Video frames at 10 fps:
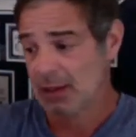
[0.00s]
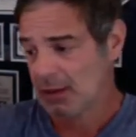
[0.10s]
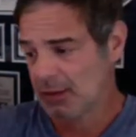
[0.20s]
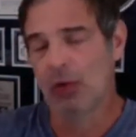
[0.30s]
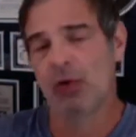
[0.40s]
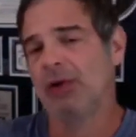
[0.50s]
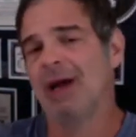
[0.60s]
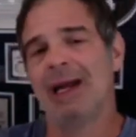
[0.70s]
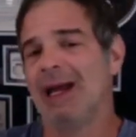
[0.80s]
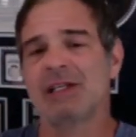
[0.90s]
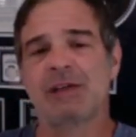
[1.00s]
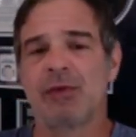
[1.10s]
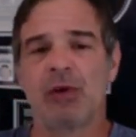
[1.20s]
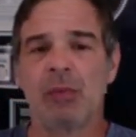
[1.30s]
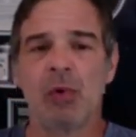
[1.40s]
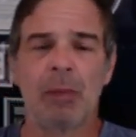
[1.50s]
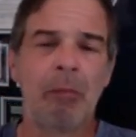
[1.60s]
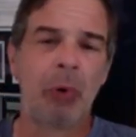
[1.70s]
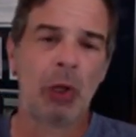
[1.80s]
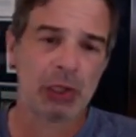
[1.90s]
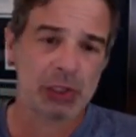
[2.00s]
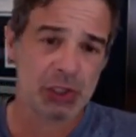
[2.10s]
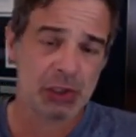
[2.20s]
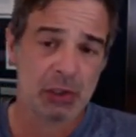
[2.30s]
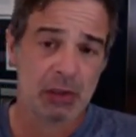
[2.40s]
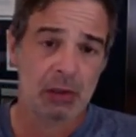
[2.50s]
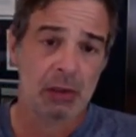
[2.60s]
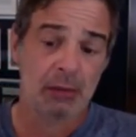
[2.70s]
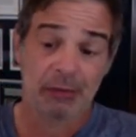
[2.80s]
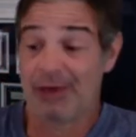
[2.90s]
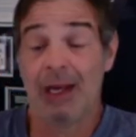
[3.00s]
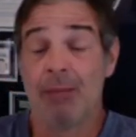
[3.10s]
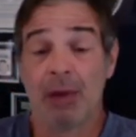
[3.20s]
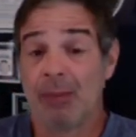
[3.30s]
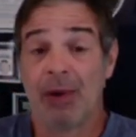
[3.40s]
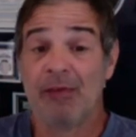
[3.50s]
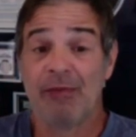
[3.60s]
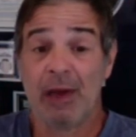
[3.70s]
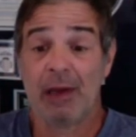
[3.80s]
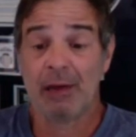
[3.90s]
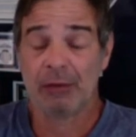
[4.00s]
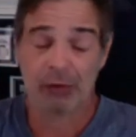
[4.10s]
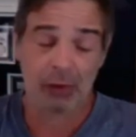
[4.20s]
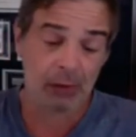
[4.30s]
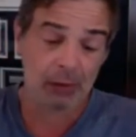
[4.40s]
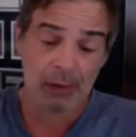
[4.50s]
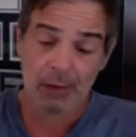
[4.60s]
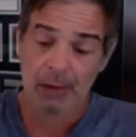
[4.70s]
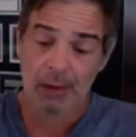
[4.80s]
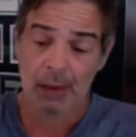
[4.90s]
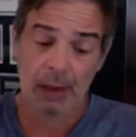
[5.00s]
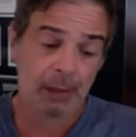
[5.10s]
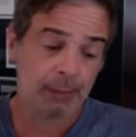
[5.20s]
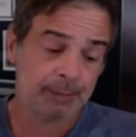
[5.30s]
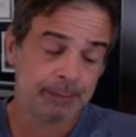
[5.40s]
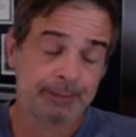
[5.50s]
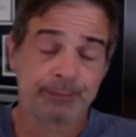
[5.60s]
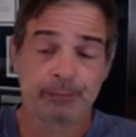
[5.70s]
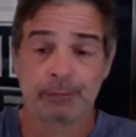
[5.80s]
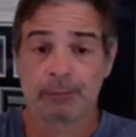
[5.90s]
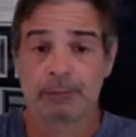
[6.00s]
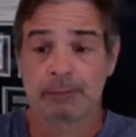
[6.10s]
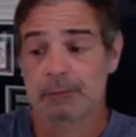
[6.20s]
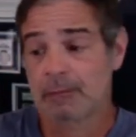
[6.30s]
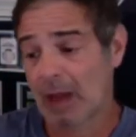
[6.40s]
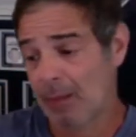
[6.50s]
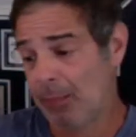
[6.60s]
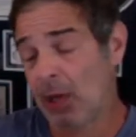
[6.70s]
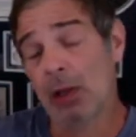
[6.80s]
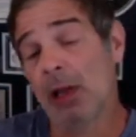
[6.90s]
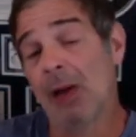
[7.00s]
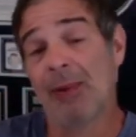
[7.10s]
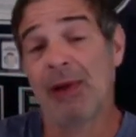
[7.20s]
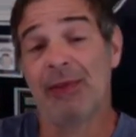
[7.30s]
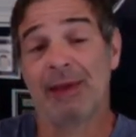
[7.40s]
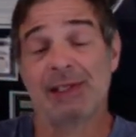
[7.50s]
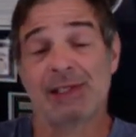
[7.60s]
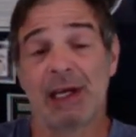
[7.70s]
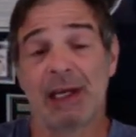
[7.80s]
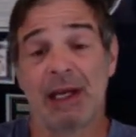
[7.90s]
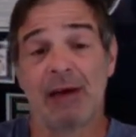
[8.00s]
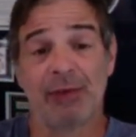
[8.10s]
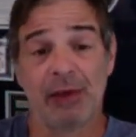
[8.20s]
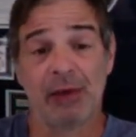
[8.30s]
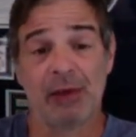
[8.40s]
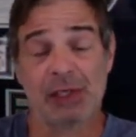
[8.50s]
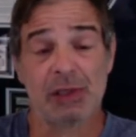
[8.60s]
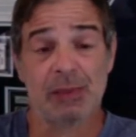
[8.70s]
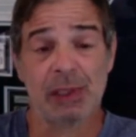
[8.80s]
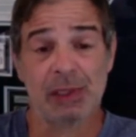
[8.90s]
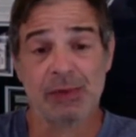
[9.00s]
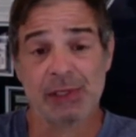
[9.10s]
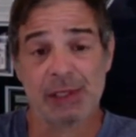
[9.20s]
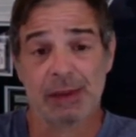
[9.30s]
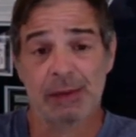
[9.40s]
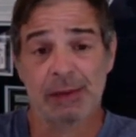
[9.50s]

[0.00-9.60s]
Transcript: You could not ask for a more bullish statement by the Fed. So buckle up. I think the second half of the year is going to be interesting.